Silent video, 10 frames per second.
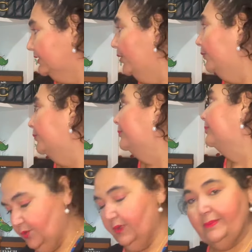home.
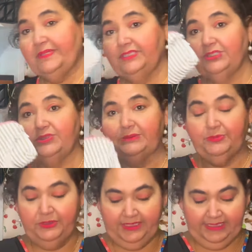So what I'm gonna do is
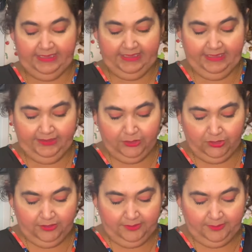put it in
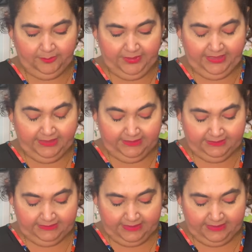here because